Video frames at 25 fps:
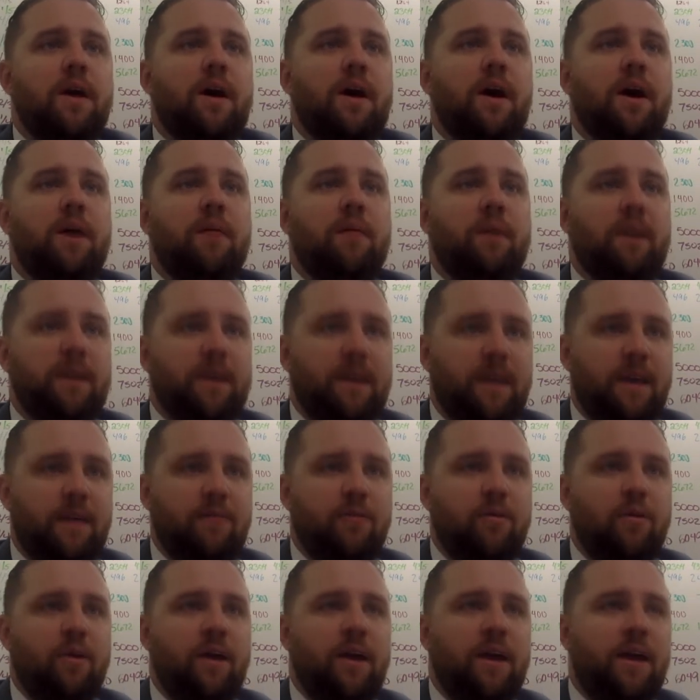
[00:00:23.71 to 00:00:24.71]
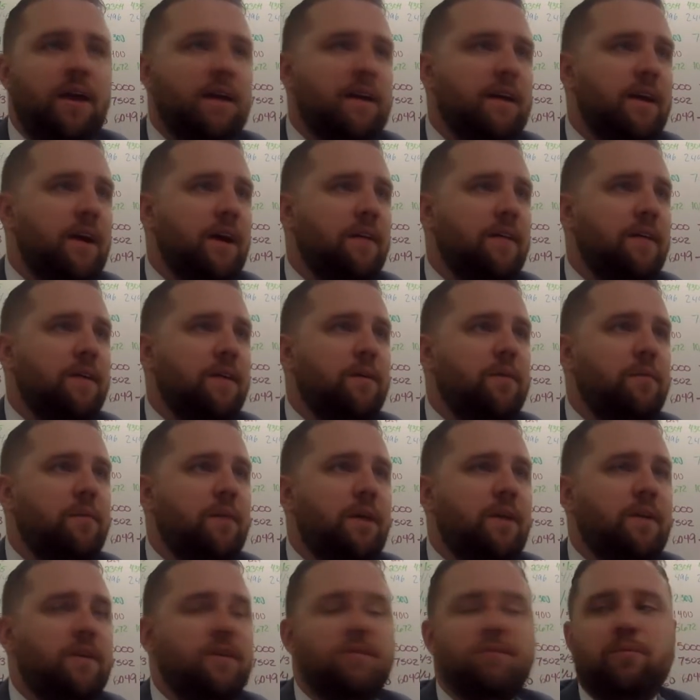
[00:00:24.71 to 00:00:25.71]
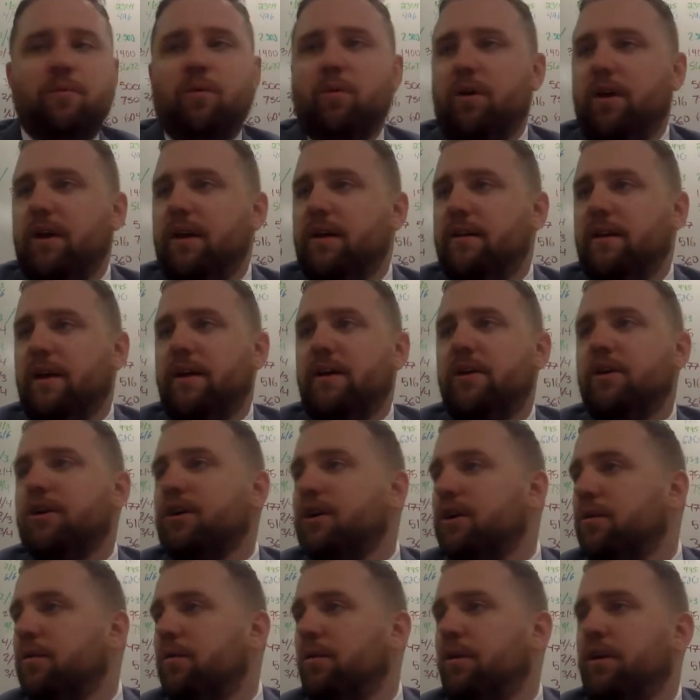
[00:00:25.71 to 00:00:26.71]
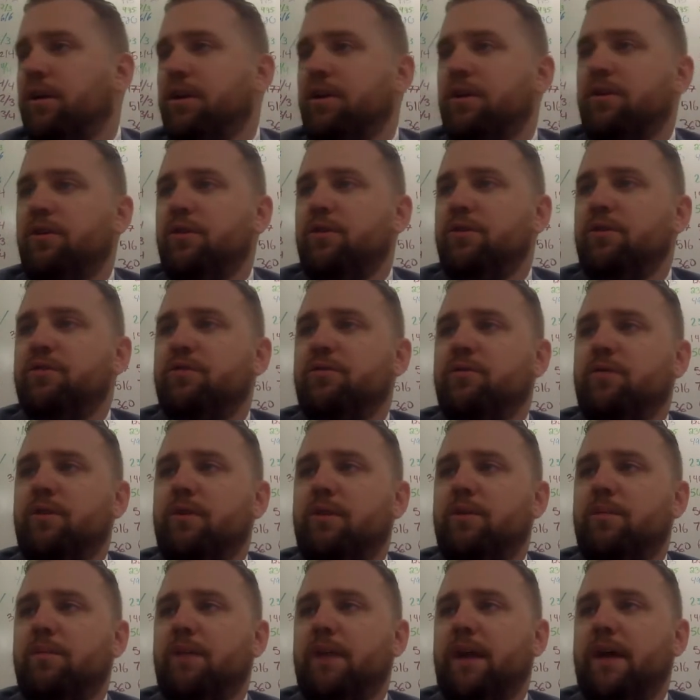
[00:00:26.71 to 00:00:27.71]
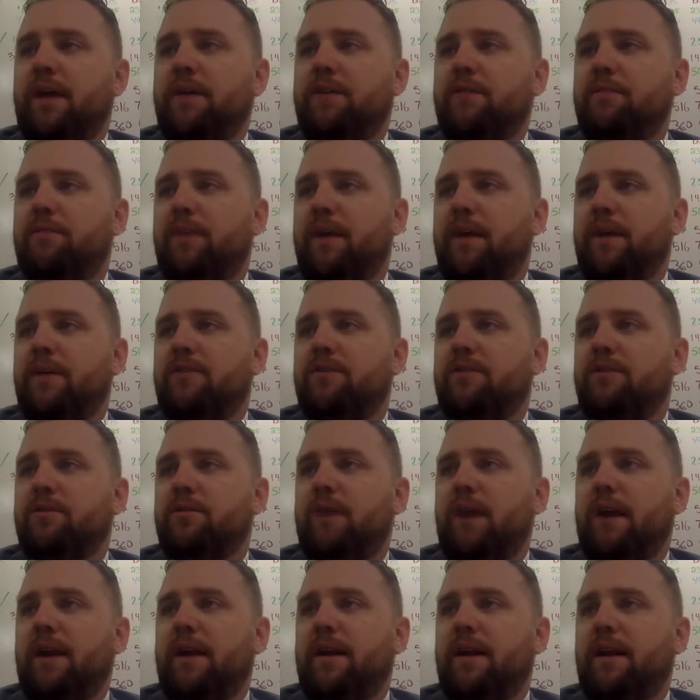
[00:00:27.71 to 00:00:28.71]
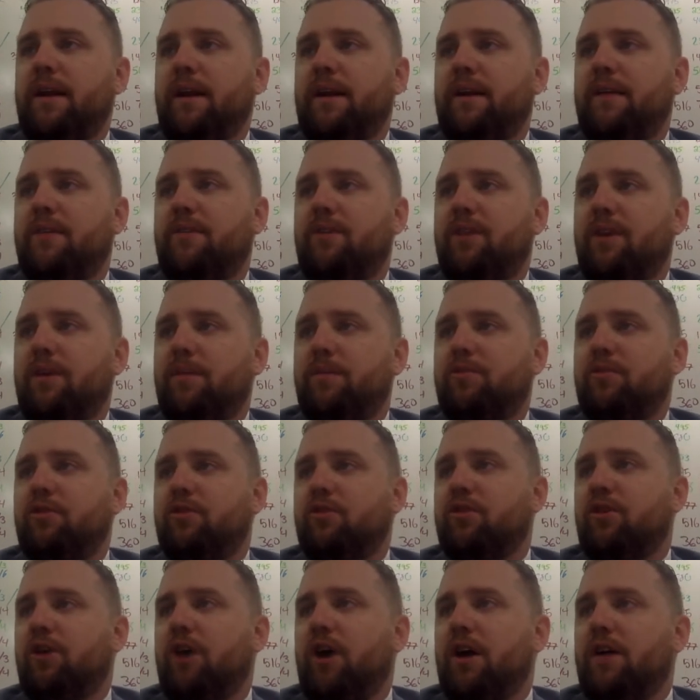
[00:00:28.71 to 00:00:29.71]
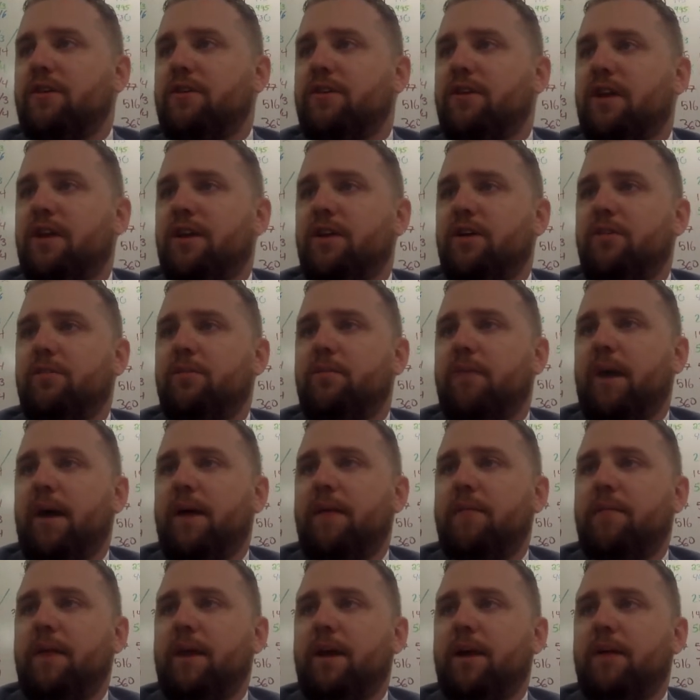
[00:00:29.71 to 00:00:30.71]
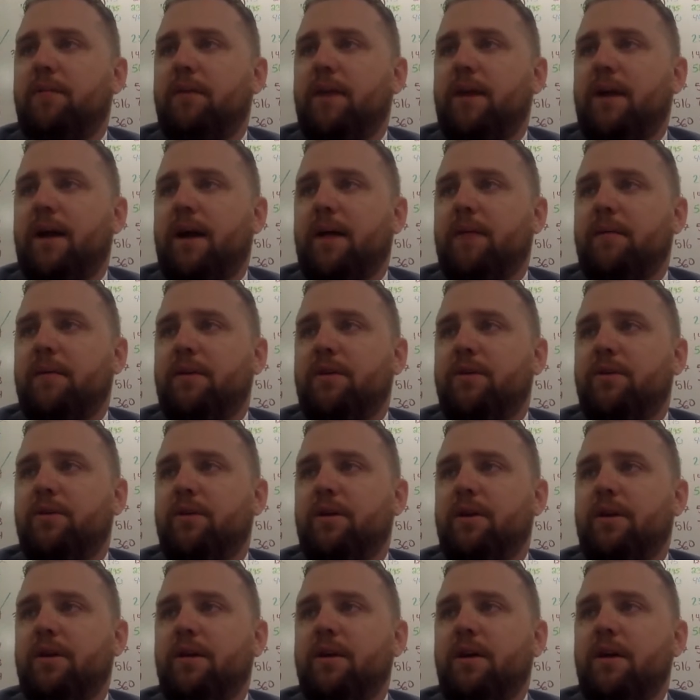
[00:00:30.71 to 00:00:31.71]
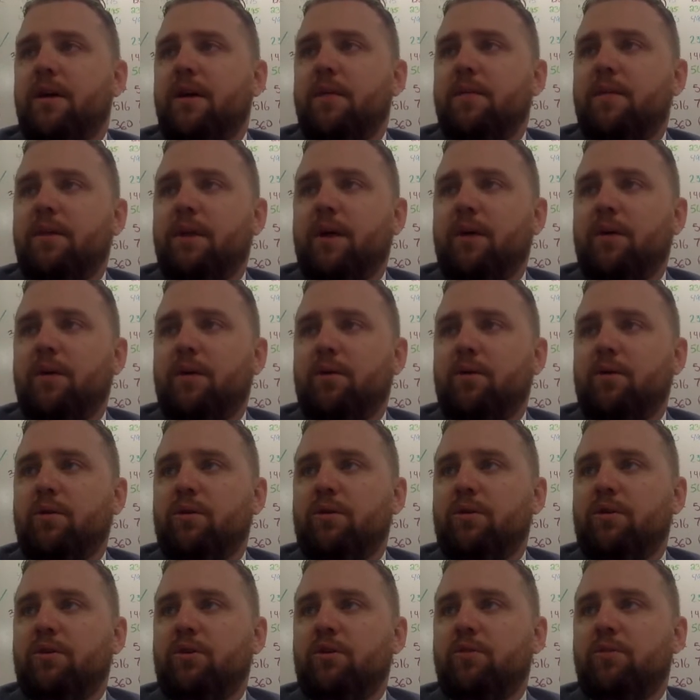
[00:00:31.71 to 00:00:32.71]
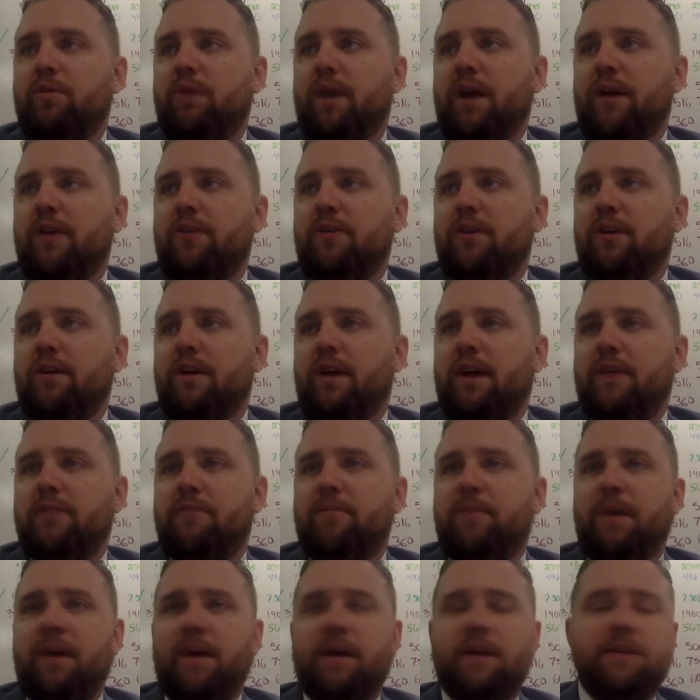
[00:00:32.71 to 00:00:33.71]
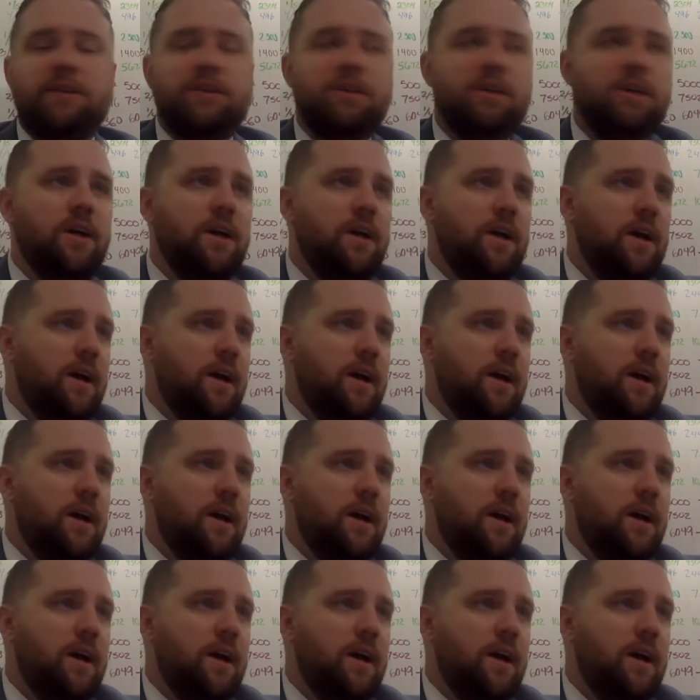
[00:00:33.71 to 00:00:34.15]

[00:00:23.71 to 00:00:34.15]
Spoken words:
I gave you a handout that we made this morning that you're going to want to use for the blank space to write in any tips or thoughts that you may or may not be doing. But I want to do my junk knife page.